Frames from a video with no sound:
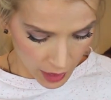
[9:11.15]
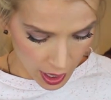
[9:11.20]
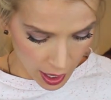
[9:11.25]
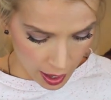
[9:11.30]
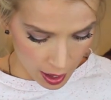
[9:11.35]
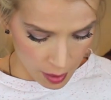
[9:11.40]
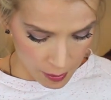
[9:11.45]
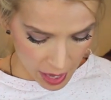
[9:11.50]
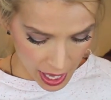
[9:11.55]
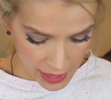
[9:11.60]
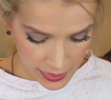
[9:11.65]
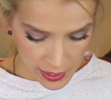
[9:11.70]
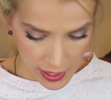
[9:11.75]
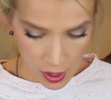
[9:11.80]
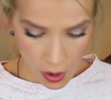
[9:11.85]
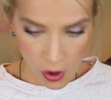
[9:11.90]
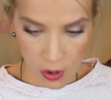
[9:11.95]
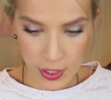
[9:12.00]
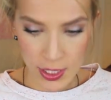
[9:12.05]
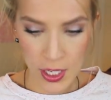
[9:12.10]
And
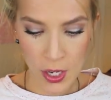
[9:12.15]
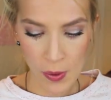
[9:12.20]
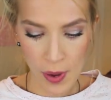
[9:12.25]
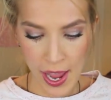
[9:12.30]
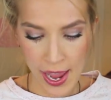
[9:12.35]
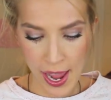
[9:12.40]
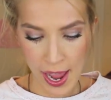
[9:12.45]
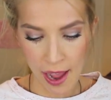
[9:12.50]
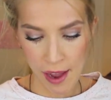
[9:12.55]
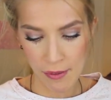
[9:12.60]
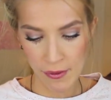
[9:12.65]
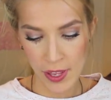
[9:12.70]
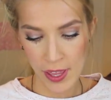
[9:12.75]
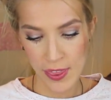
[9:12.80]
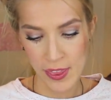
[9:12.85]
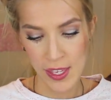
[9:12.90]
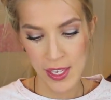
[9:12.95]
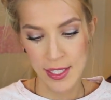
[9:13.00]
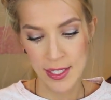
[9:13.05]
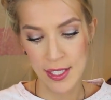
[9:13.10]
then also I
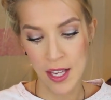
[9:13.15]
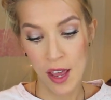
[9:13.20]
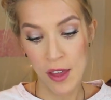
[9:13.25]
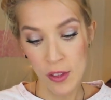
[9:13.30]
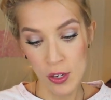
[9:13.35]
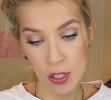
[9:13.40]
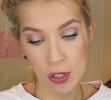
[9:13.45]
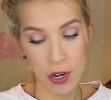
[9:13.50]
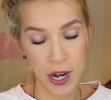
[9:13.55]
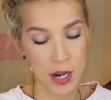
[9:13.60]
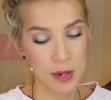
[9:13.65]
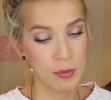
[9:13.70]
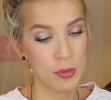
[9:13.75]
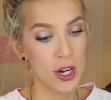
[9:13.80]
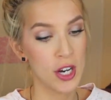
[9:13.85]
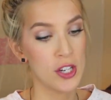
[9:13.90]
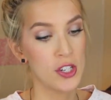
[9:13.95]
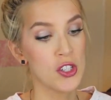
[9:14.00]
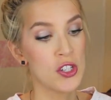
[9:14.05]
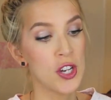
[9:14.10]
have this other crown
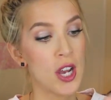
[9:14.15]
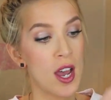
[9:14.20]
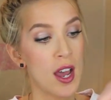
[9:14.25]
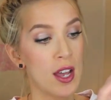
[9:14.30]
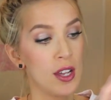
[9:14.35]
brush,